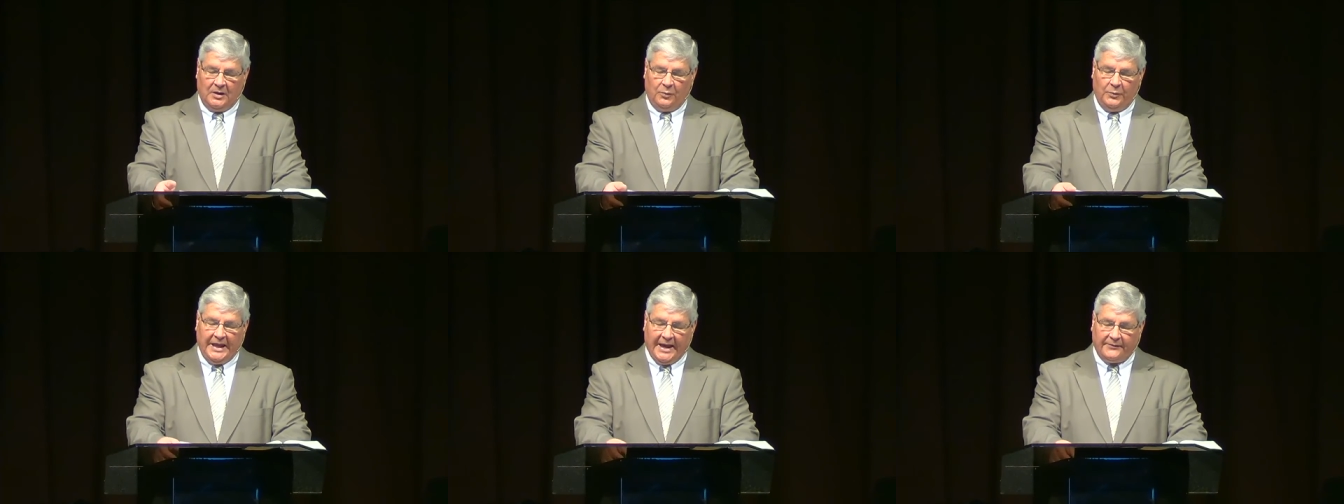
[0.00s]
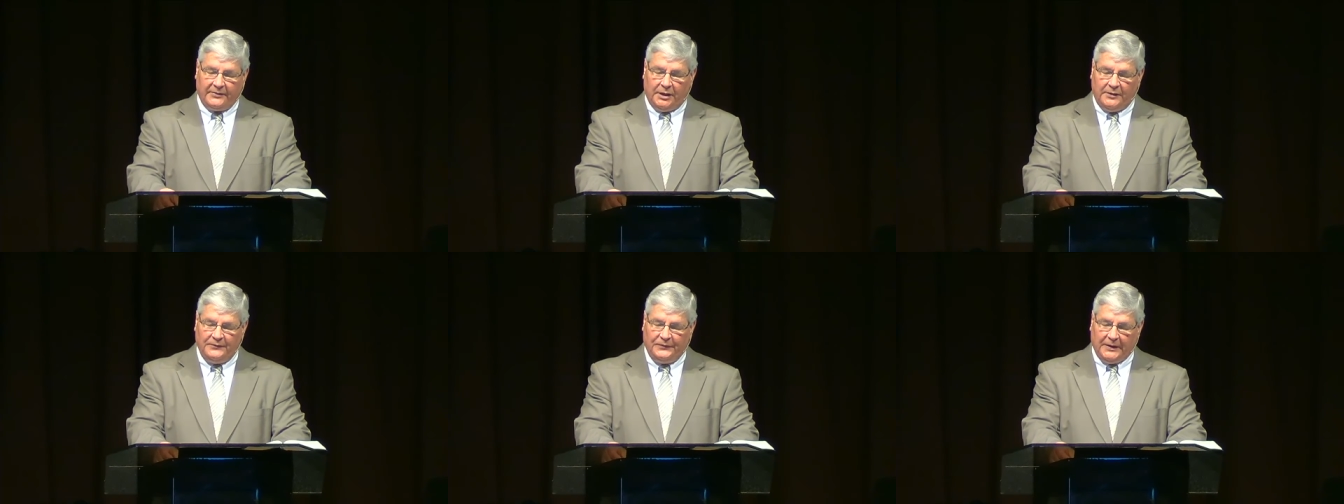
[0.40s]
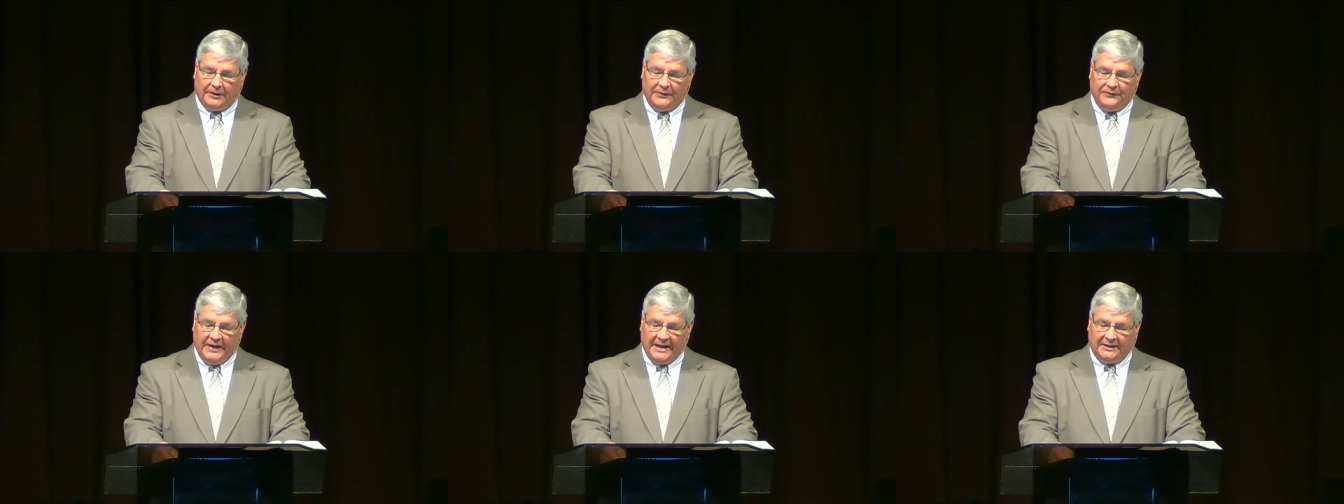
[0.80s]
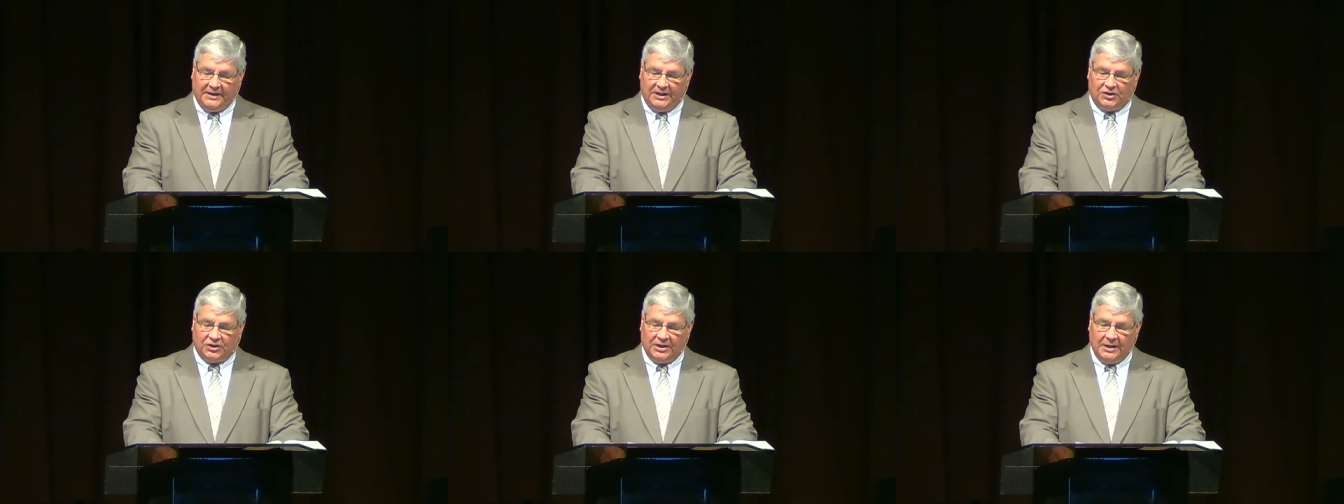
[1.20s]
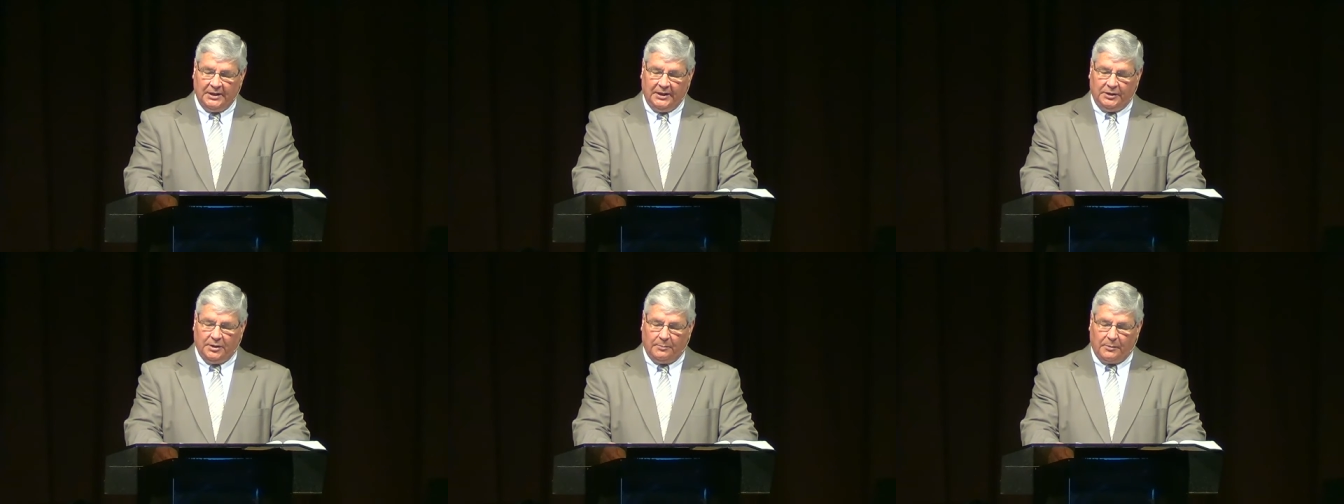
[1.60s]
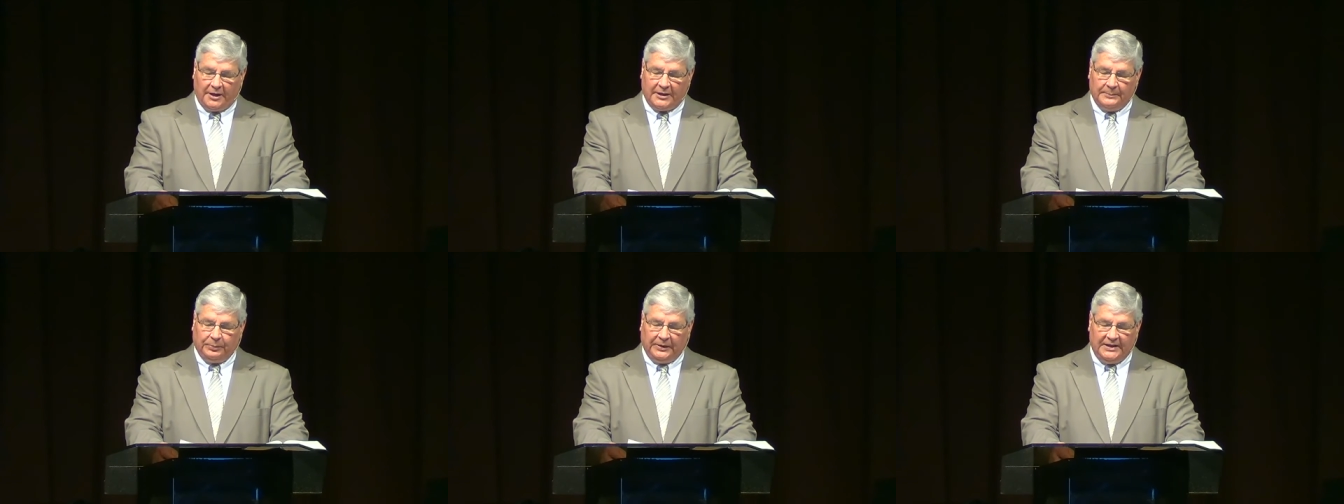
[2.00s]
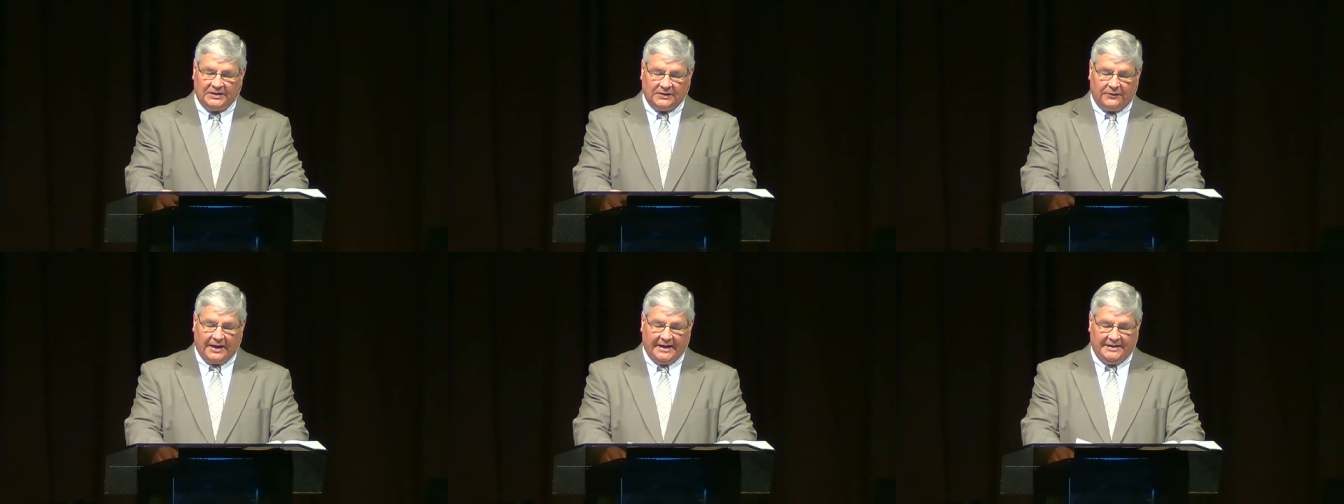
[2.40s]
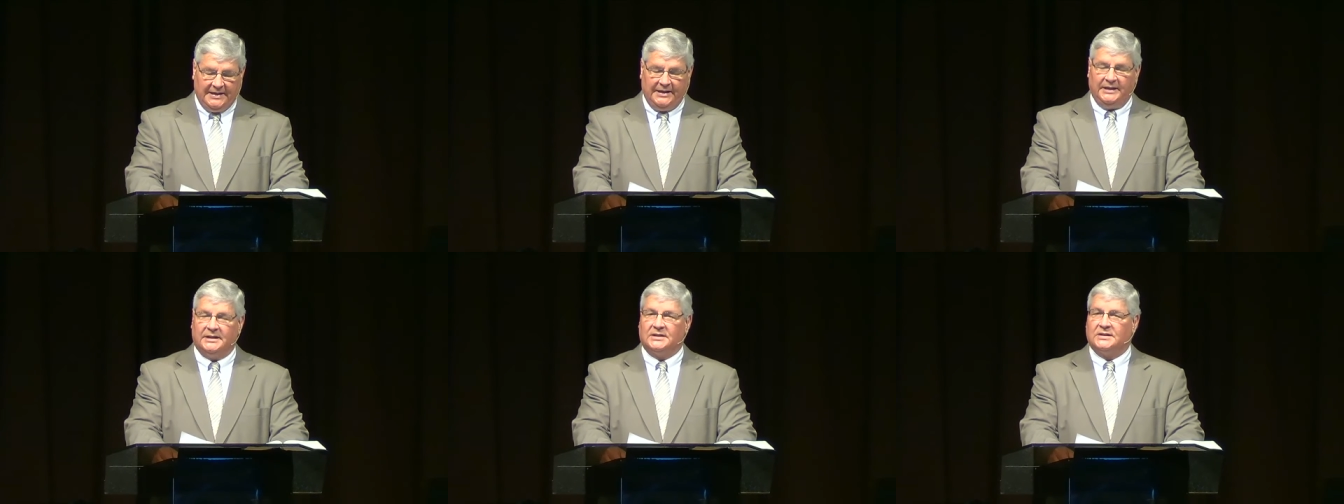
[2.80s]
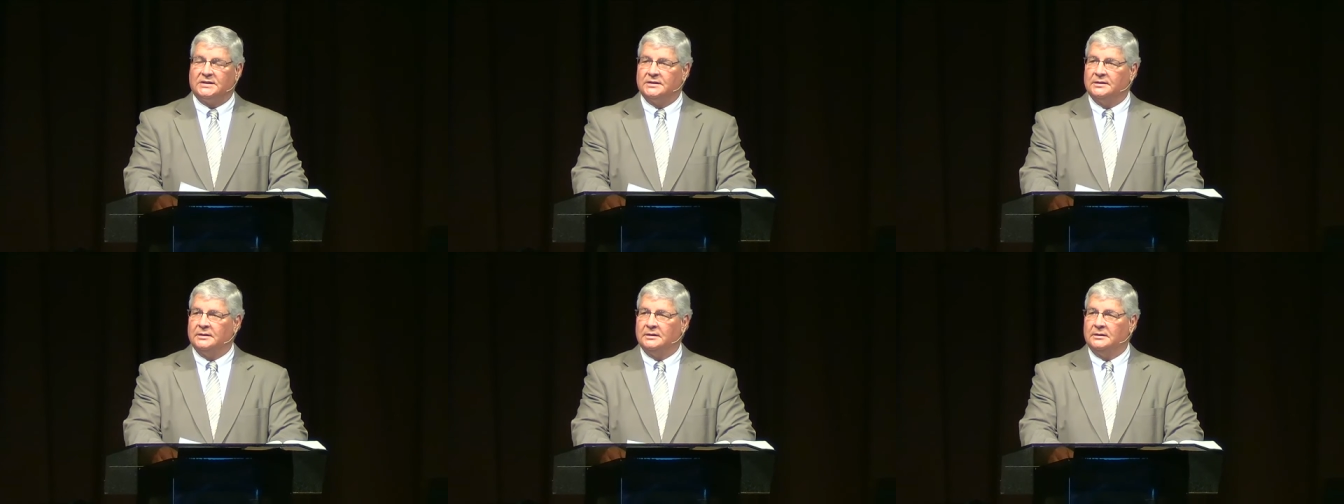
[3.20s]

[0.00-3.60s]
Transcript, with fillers: we have an unfair advantage in the marketplace of ideas.